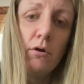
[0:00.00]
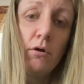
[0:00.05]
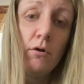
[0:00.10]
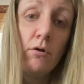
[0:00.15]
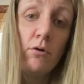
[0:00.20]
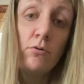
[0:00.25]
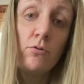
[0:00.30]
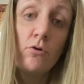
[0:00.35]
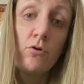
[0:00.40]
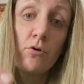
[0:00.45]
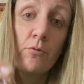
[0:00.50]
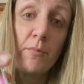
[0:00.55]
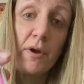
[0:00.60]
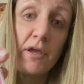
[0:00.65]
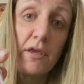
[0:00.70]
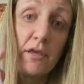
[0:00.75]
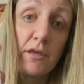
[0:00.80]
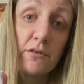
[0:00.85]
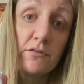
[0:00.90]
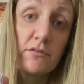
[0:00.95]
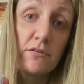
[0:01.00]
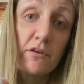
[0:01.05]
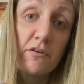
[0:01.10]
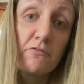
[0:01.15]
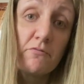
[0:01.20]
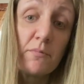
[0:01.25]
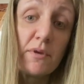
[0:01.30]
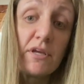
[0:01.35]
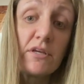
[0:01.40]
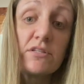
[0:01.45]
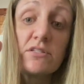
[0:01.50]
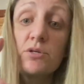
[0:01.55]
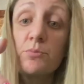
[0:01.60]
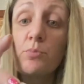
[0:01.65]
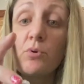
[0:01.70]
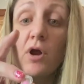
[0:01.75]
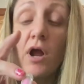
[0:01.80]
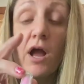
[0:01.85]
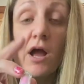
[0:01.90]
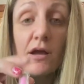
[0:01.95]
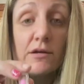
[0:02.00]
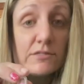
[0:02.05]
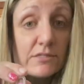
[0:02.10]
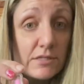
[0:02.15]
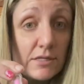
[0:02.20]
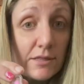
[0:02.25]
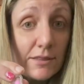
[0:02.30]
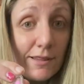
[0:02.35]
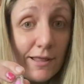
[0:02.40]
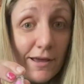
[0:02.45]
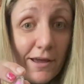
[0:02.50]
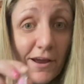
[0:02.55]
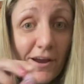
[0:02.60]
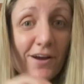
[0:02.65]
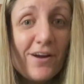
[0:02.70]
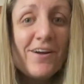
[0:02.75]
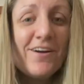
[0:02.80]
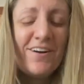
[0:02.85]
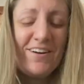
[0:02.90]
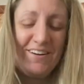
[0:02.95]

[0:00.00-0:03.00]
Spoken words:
Oh, look, my kids left me a surprise in there.